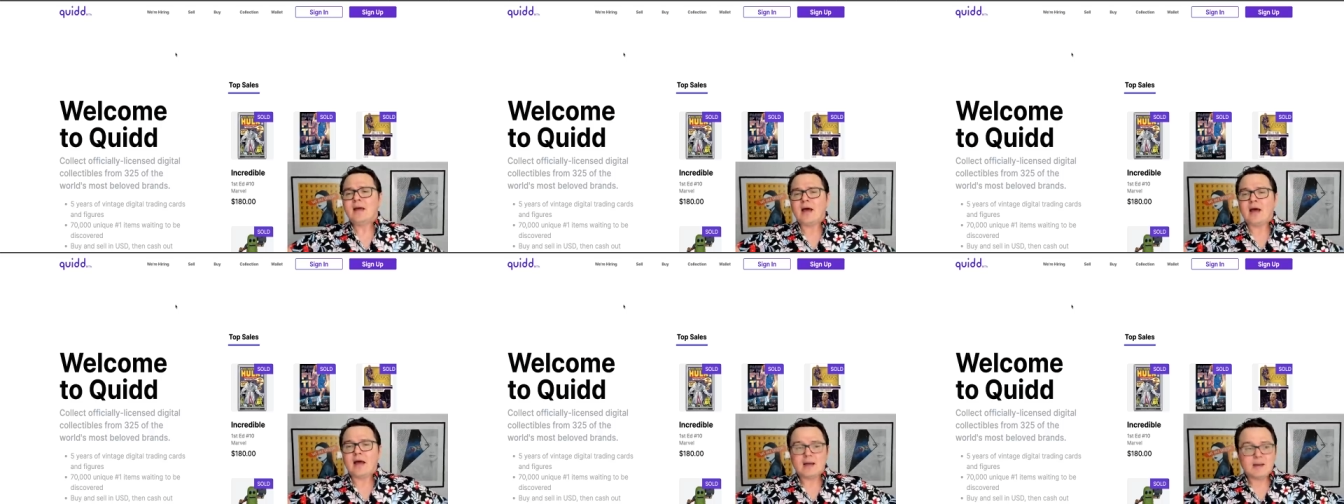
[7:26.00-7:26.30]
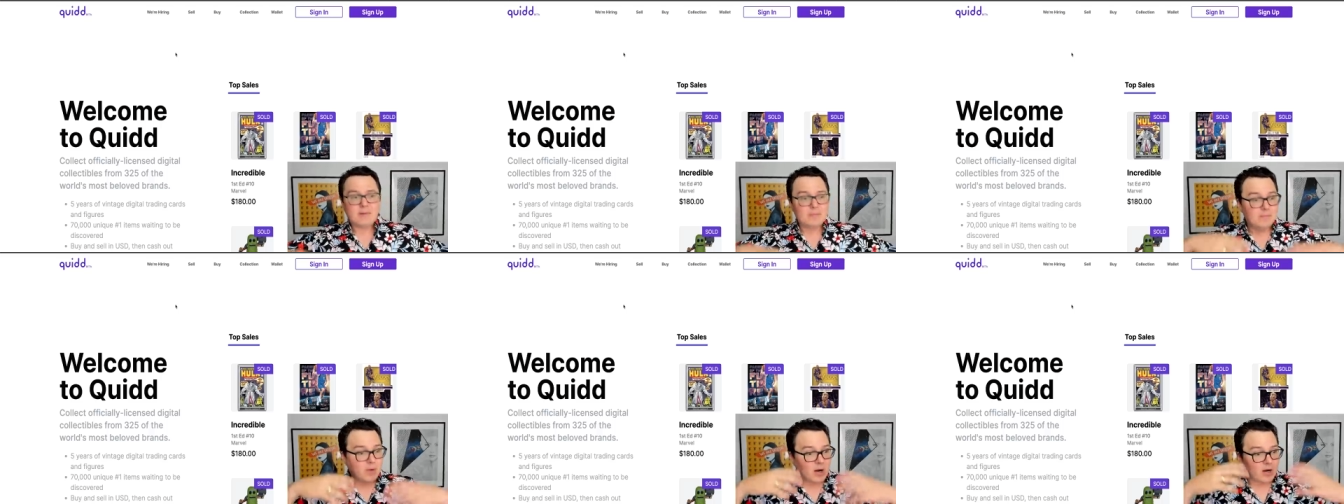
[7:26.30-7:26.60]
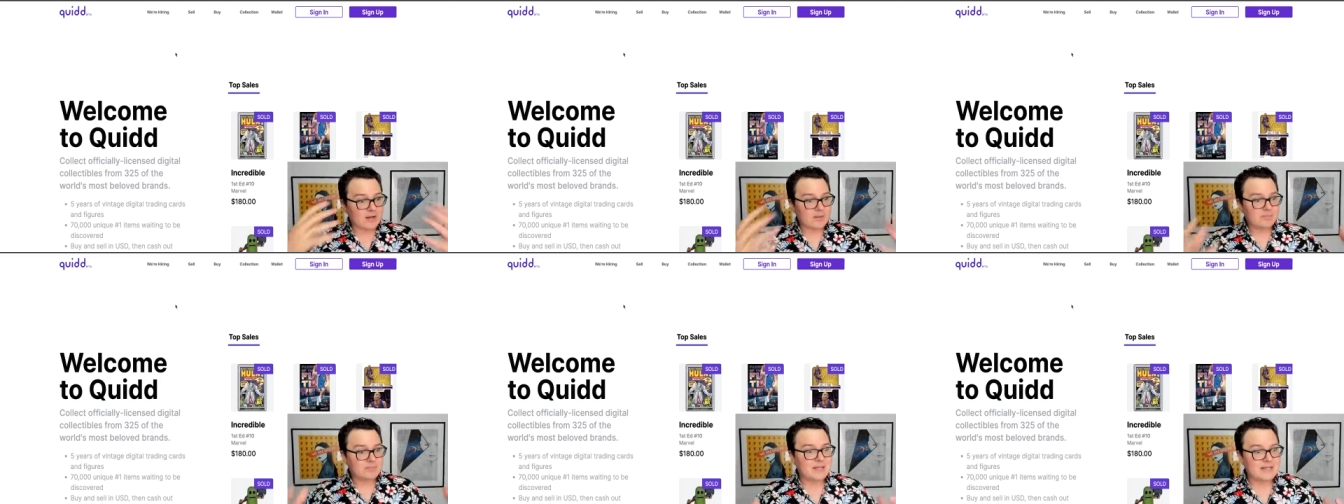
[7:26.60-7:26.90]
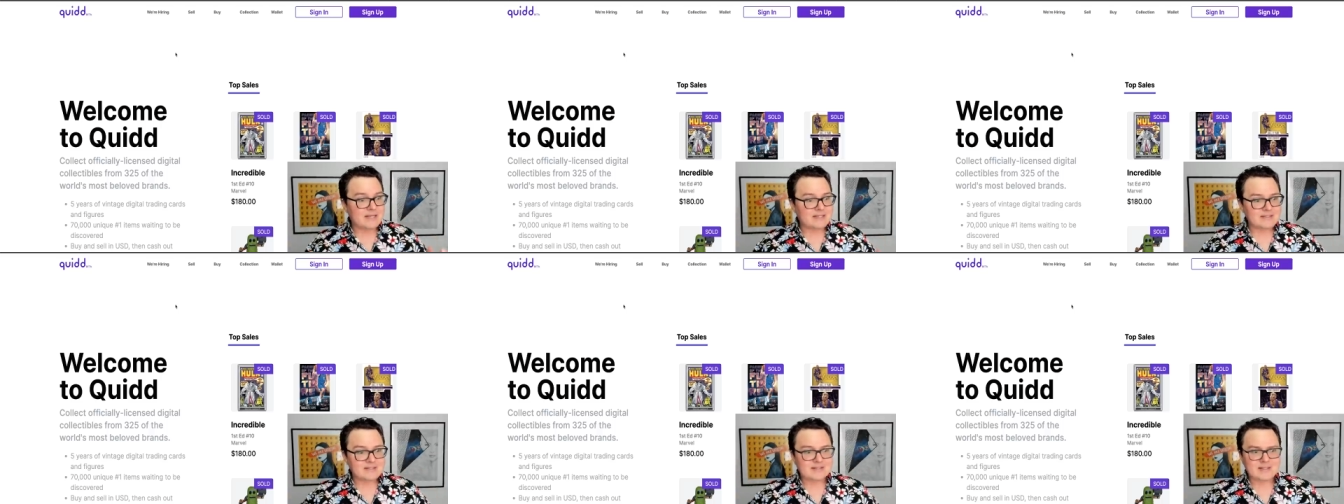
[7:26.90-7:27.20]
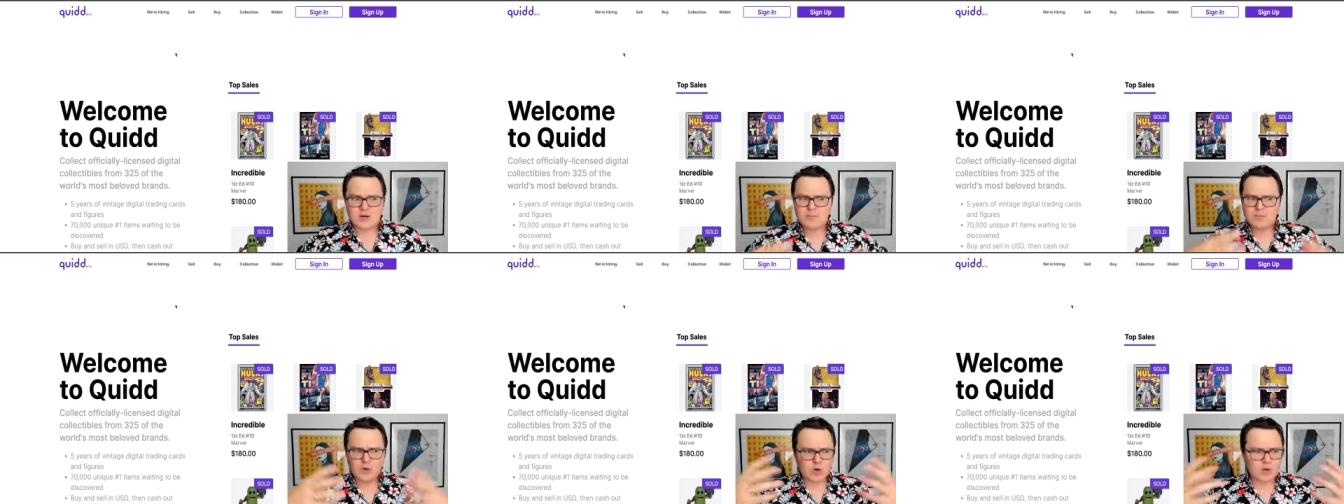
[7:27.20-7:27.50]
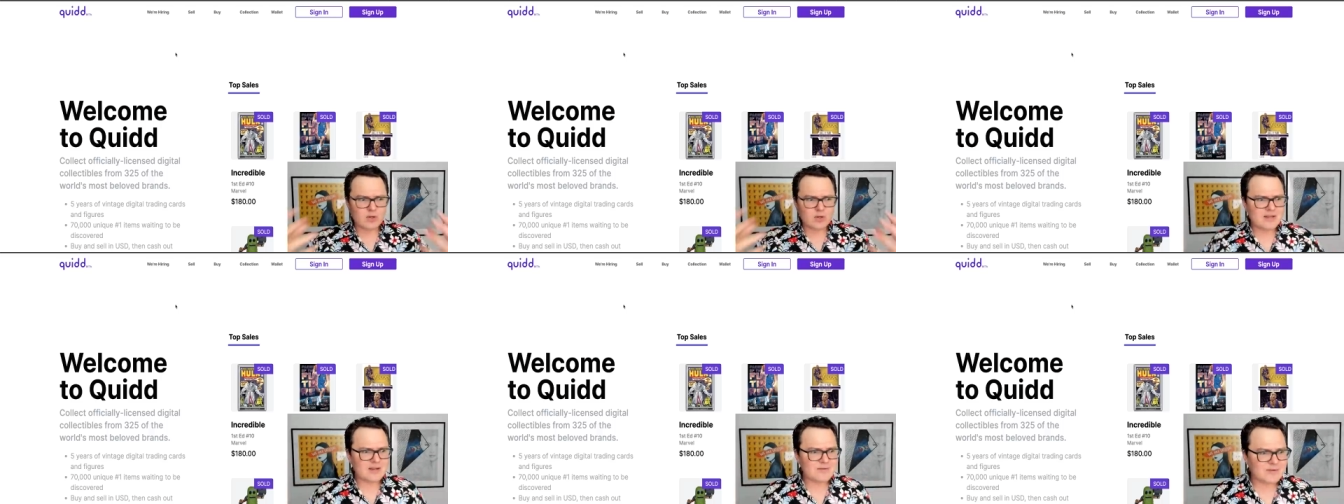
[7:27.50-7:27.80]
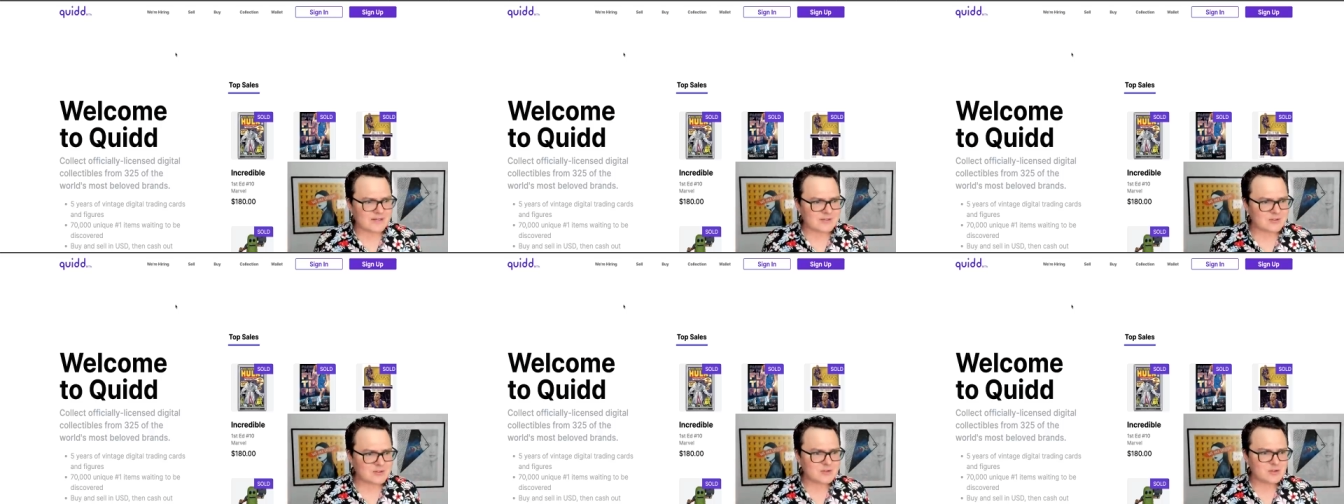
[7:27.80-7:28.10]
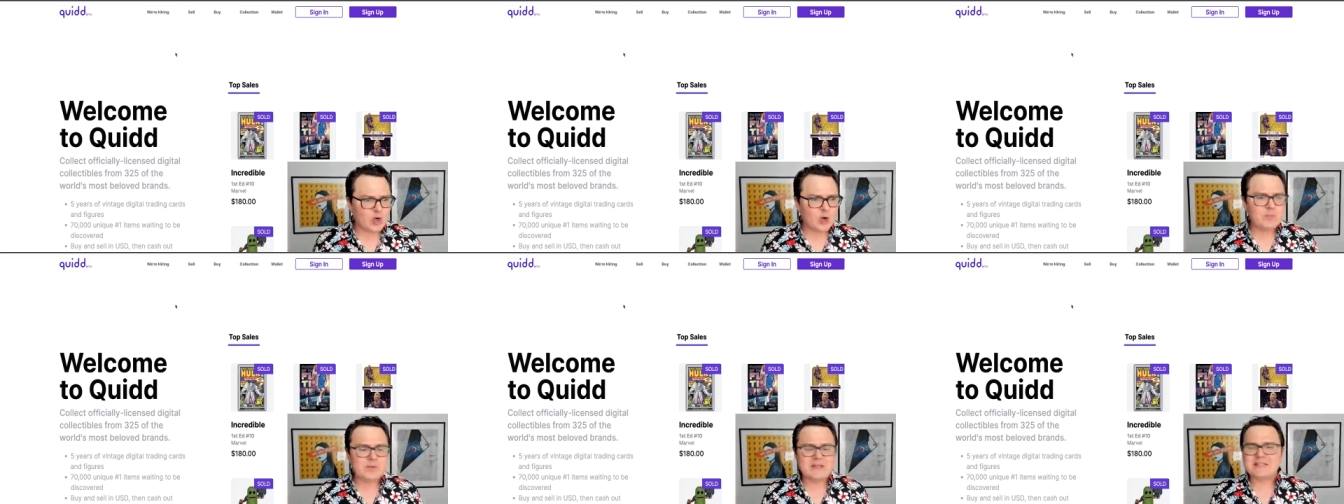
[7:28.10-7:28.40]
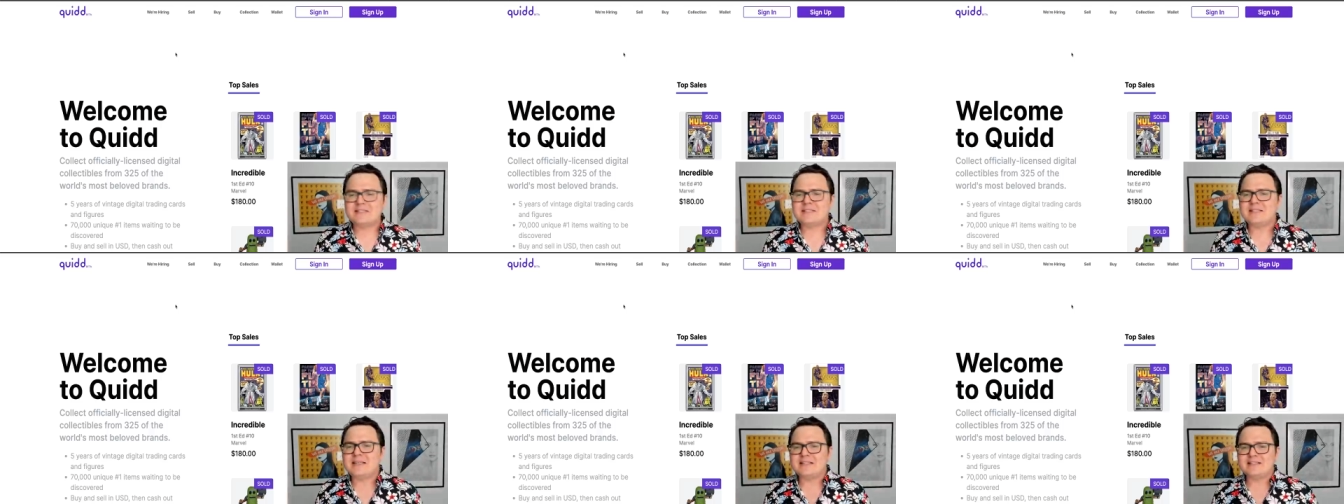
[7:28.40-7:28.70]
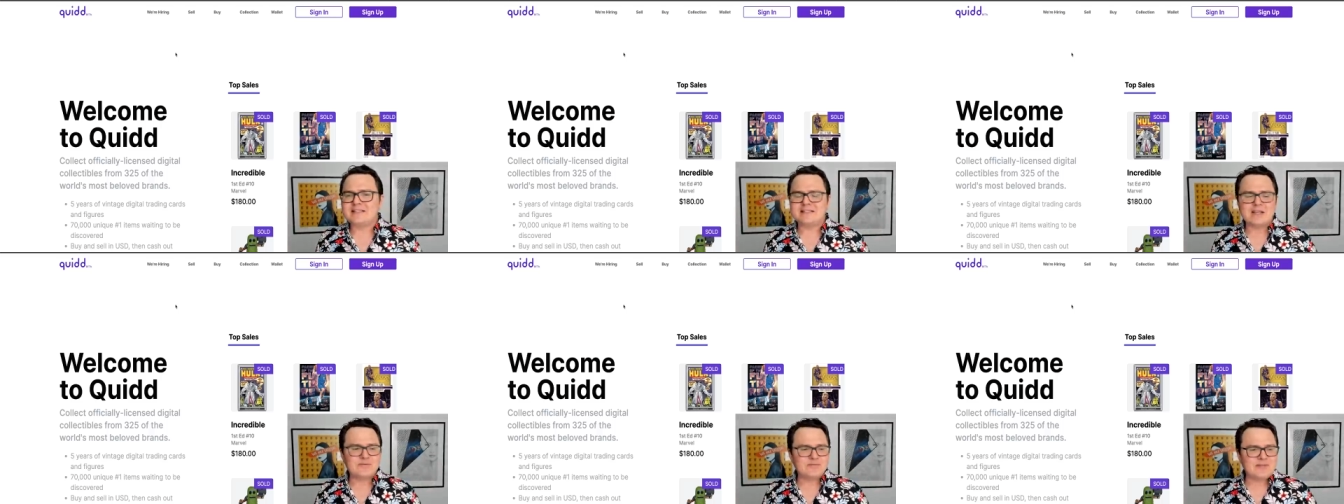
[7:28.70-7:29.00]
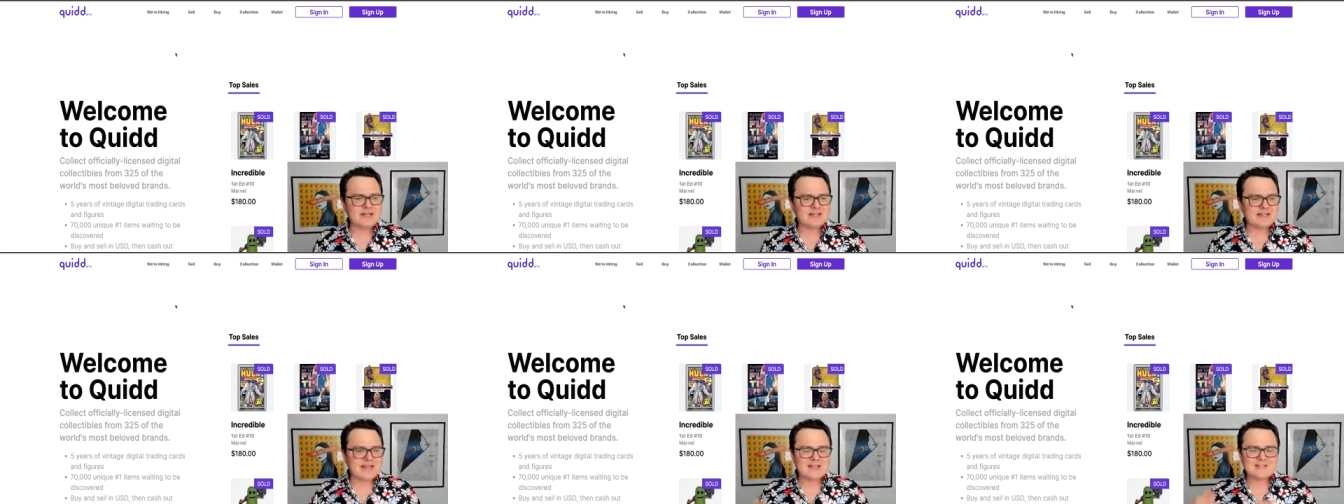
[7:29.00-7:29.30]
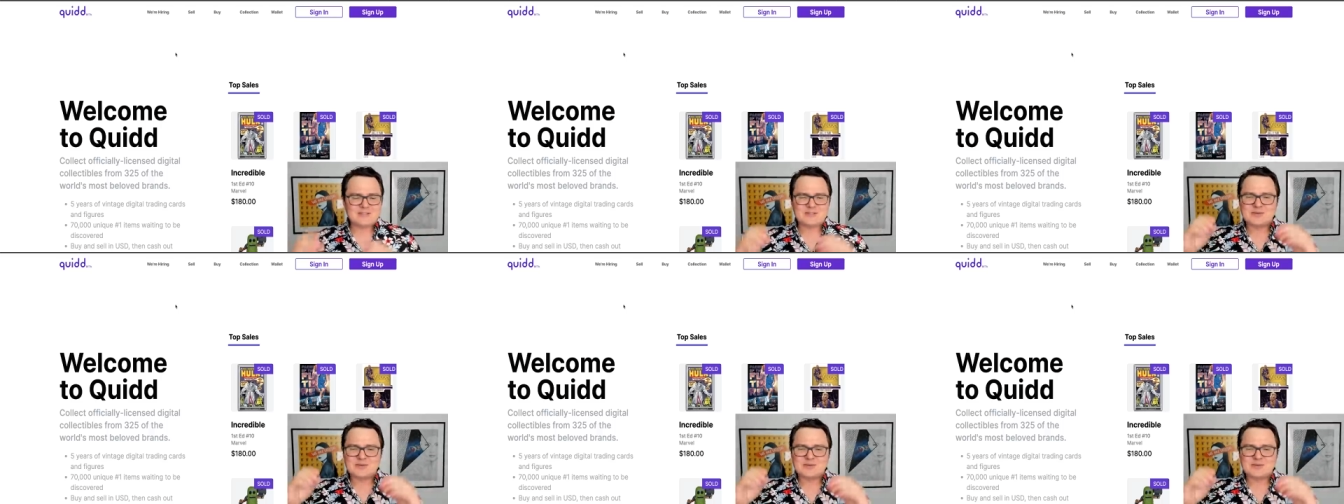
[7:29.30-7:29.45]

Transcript: uh, marketplaces. They're early investors in OpenSea and stuff like that.